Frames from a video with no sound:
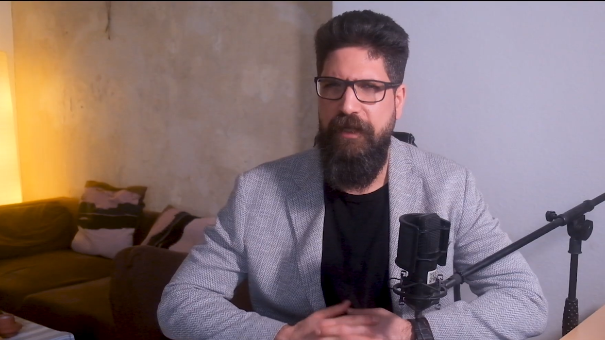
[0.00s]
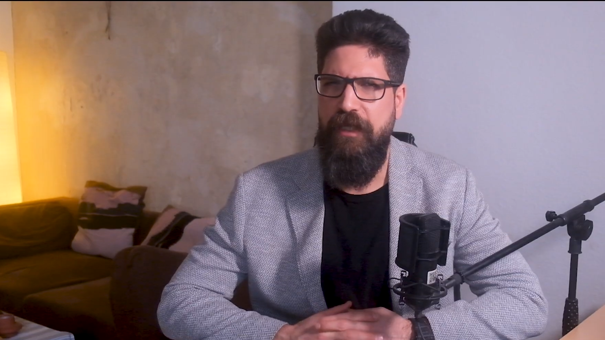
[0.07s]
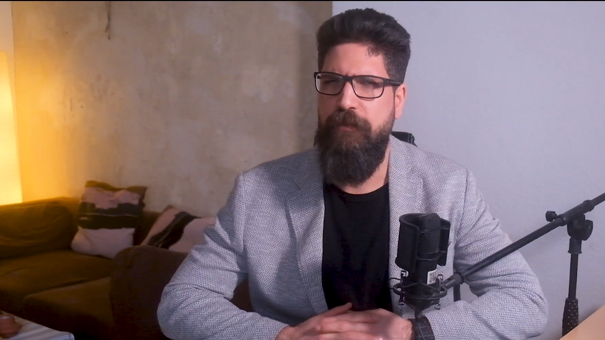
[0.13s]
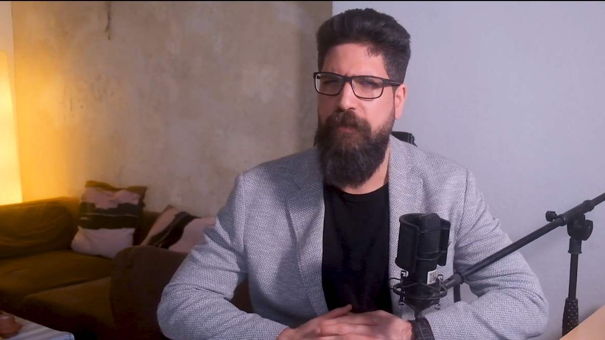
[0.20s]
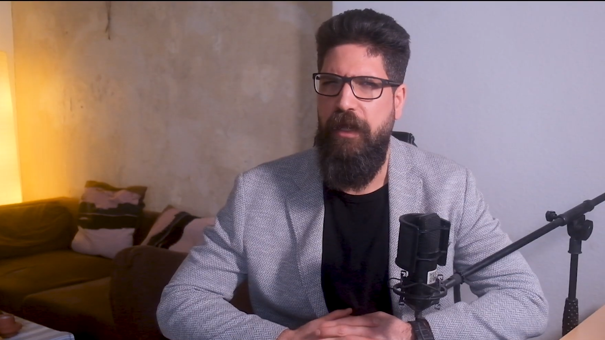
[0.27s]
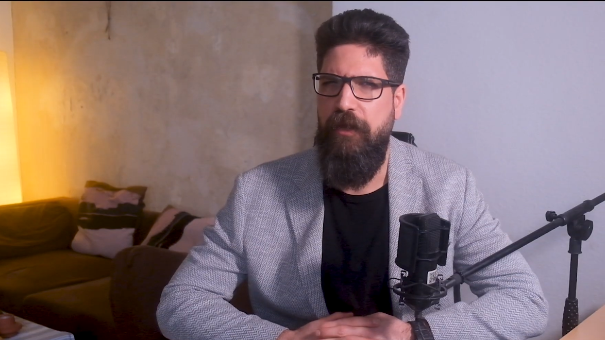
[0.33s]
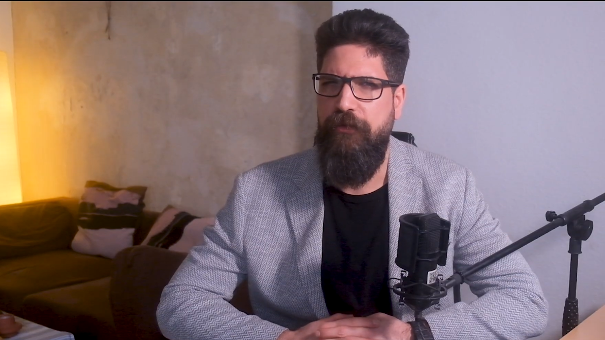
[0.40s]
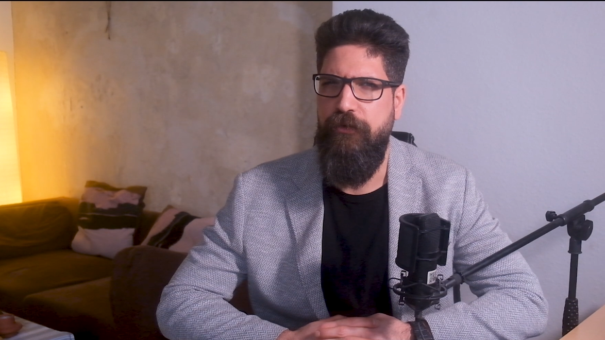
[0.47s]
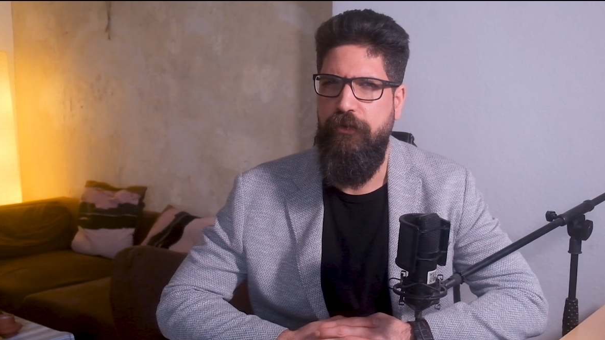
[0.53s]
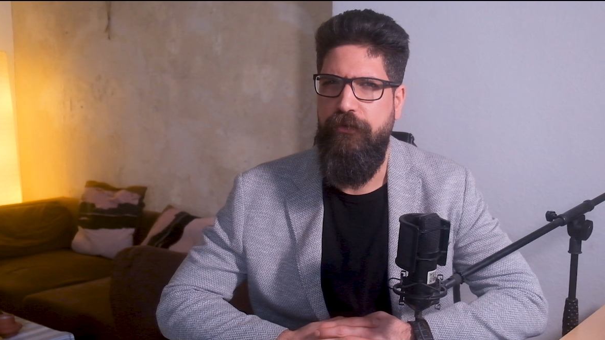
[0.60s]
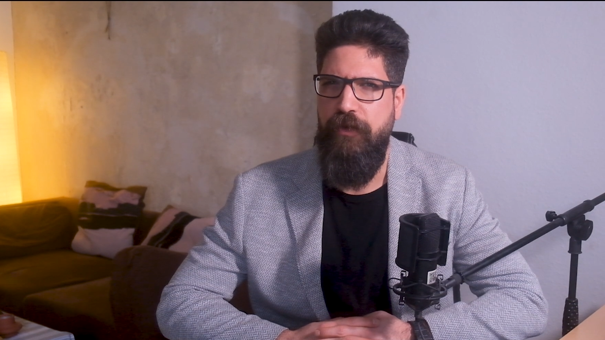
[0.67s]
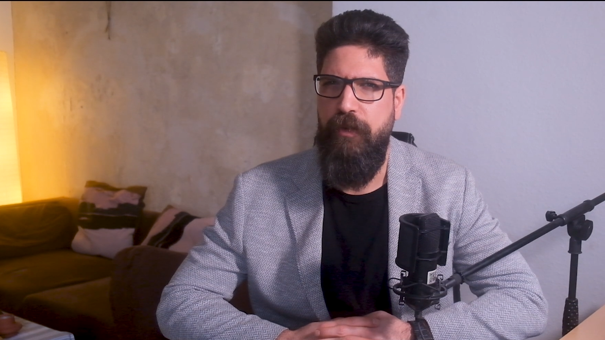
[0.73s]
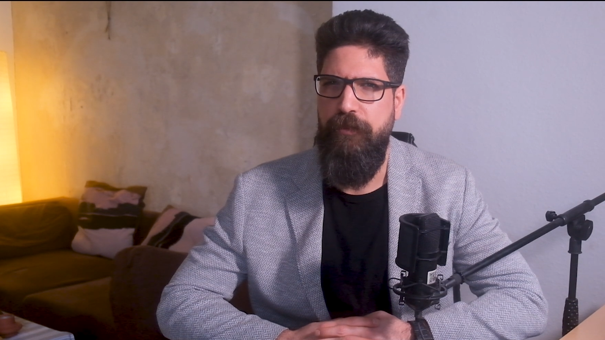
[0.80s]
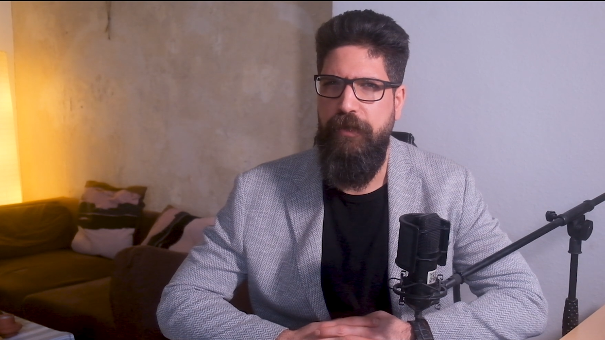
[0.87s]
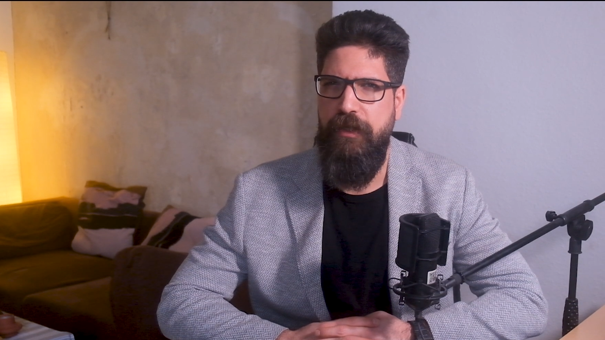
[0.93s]
But let me ask you
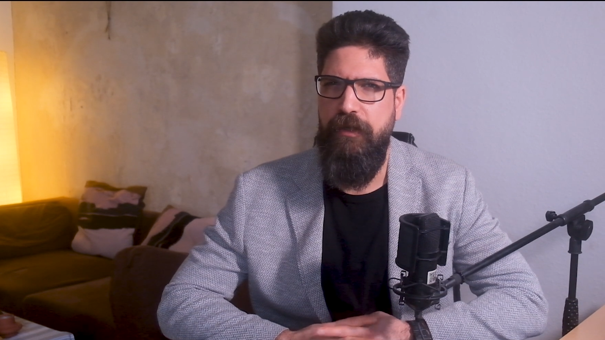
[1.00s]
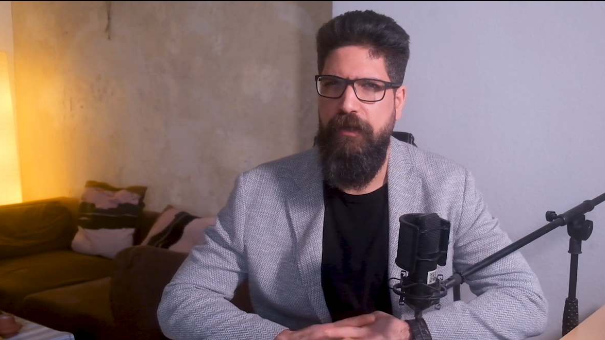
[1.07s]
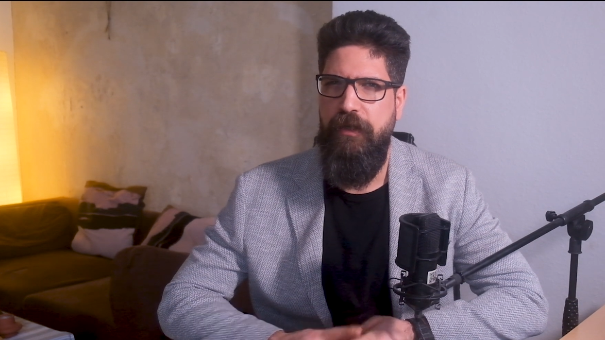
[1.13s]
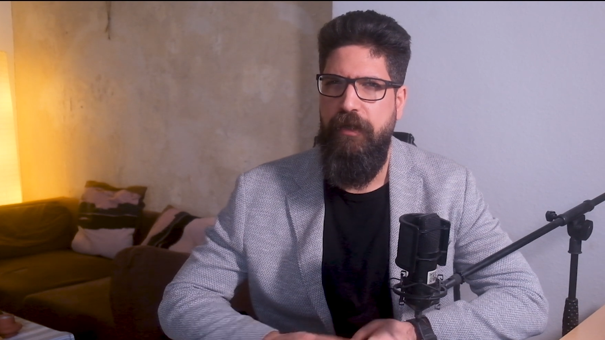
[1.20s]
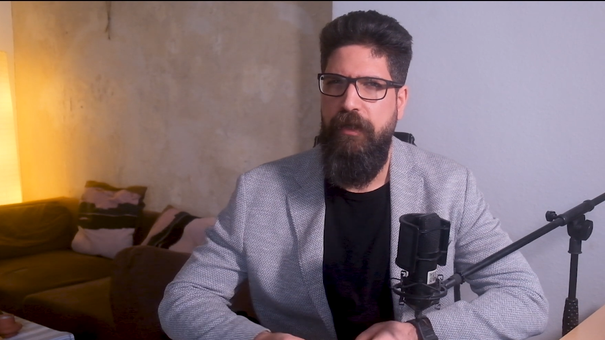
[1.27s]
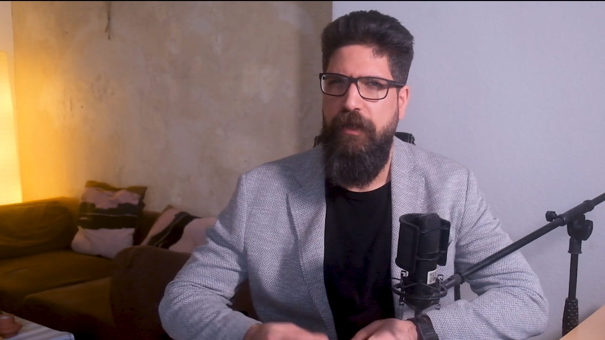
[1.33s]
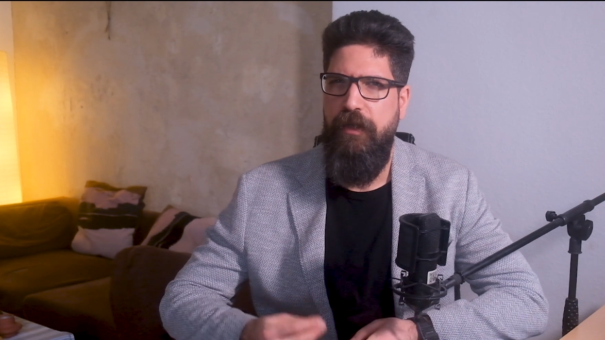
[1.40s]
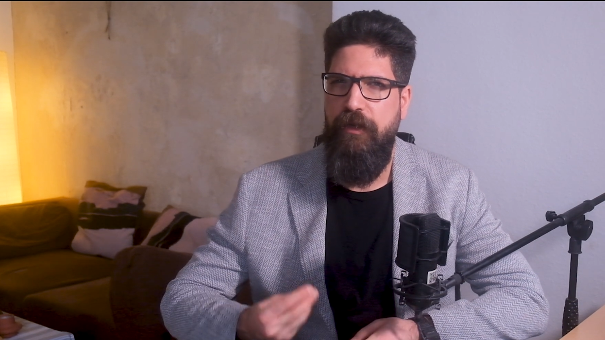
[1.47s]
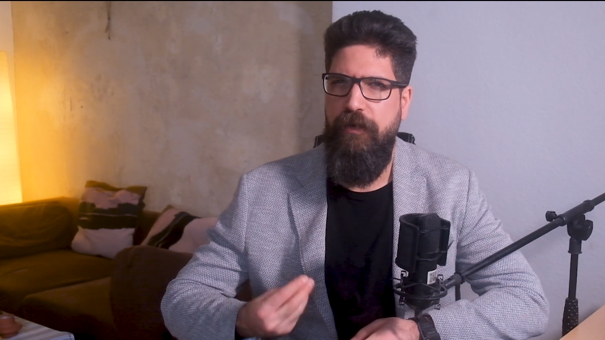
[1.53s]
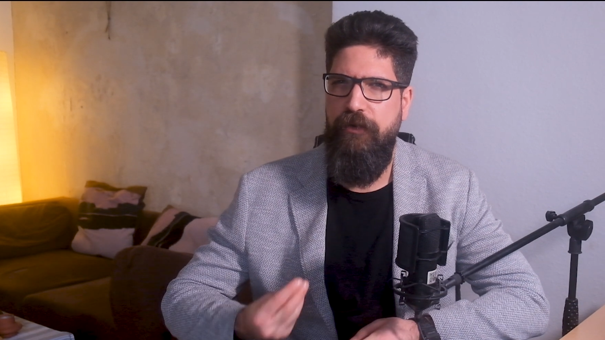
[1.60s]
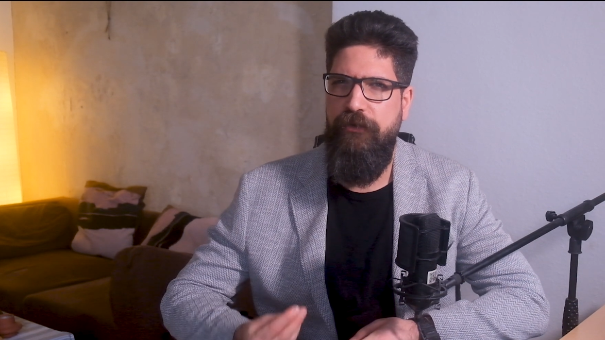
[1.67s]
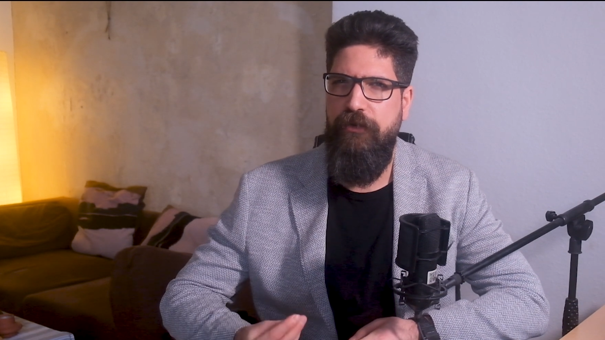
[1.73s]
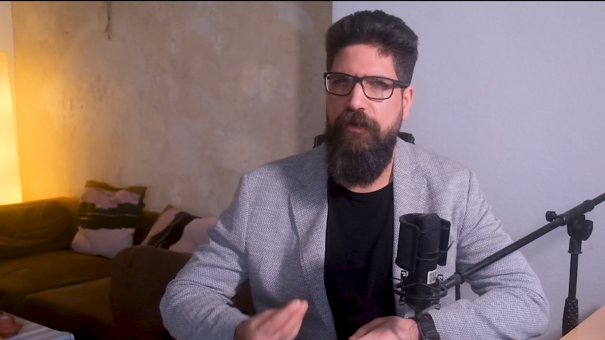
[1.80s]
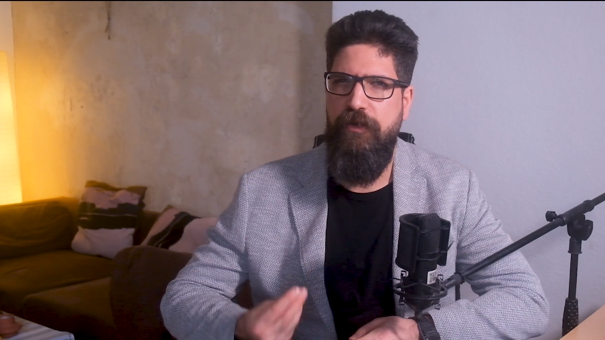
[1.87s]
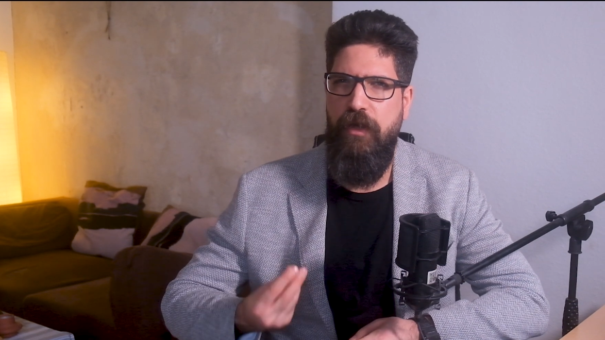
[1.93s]
something.
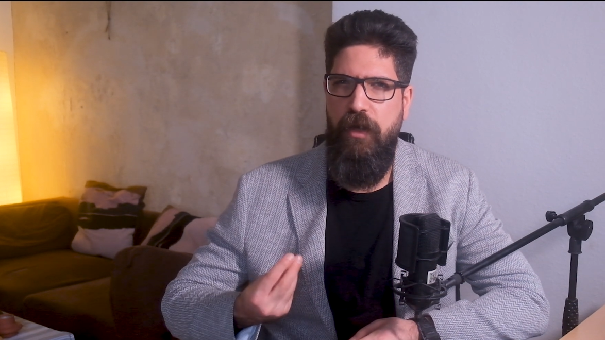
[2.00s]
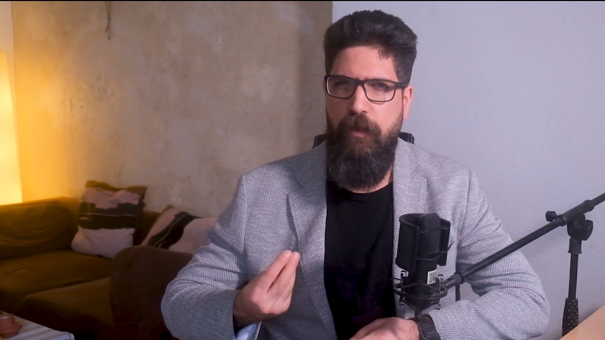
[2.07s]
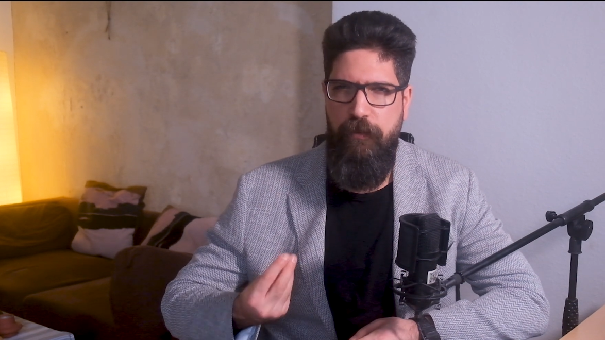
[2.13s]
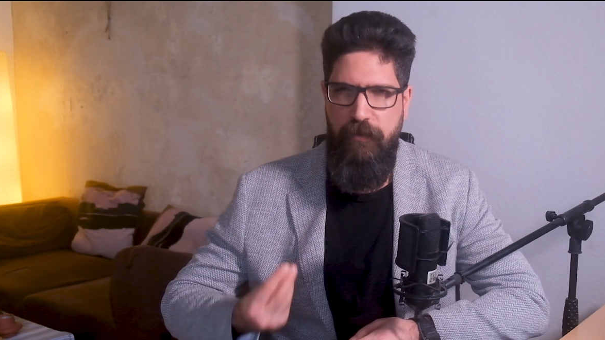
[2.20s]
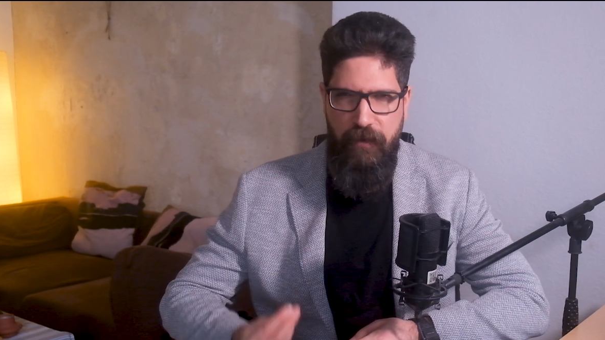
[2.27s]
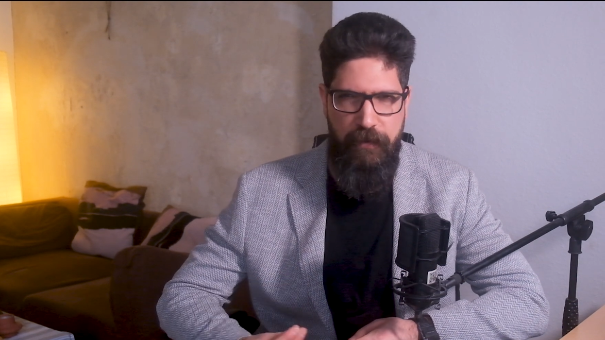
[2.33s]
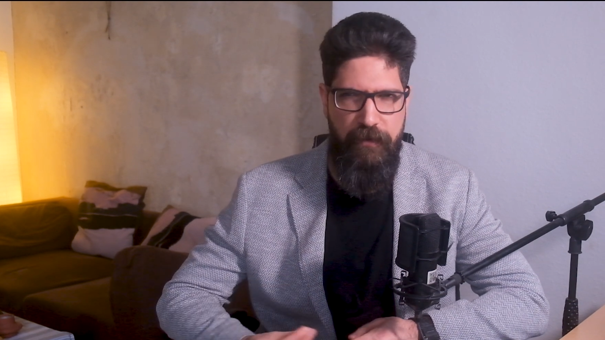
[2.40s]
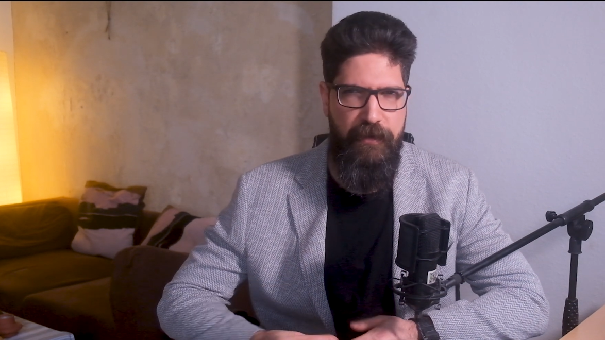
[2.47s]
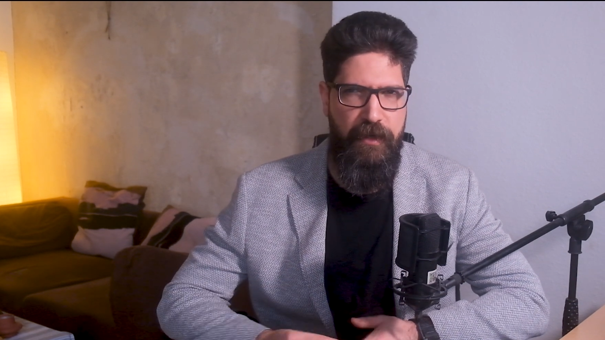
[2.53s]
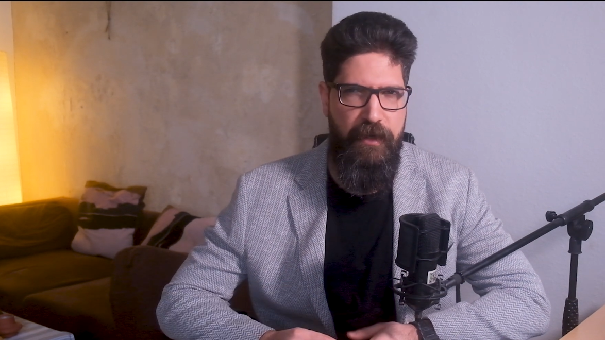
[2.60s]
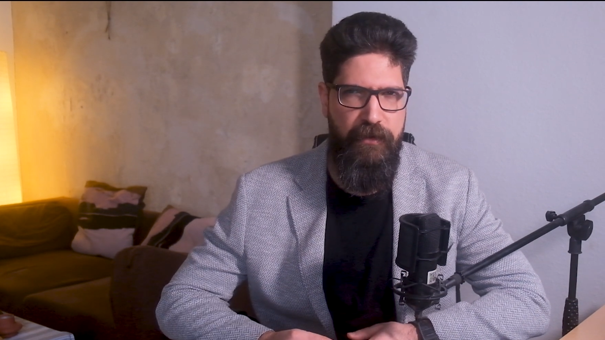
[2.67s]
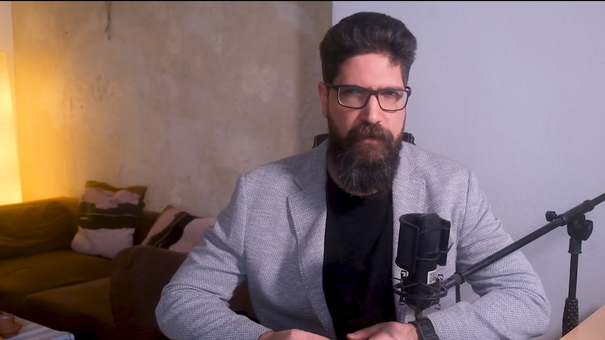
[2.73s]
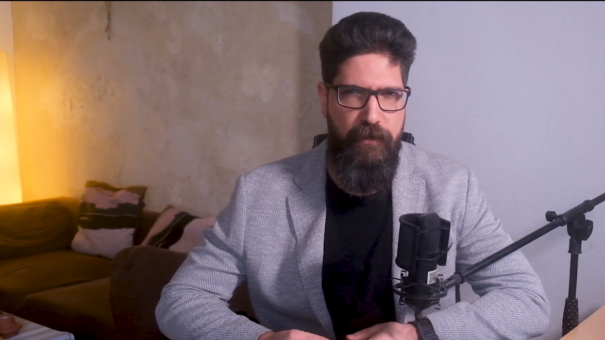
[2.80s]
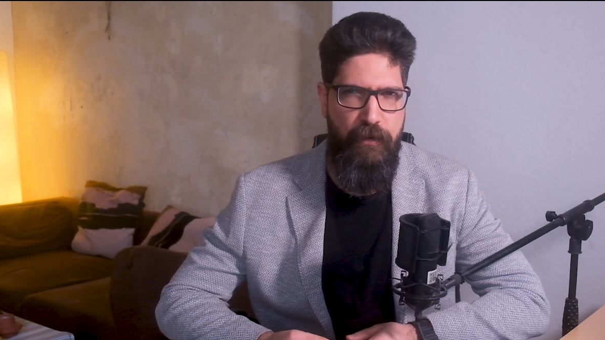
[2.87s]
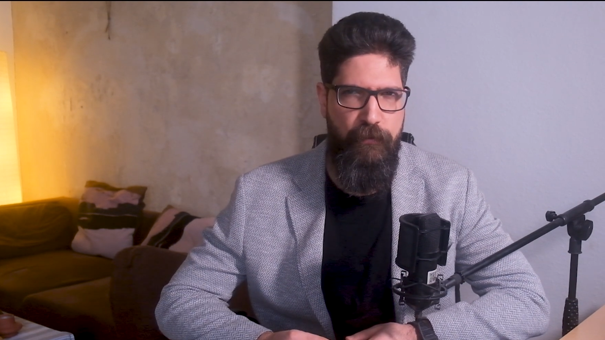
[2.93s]
Is it
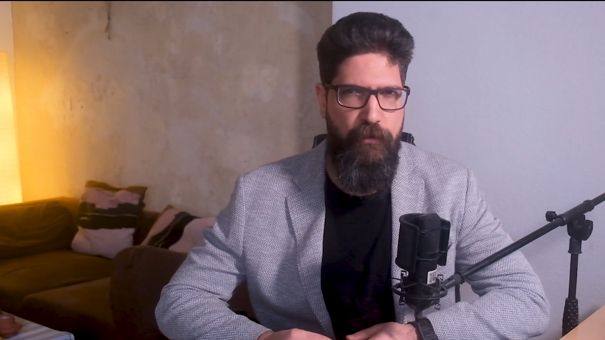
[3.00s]
appropriate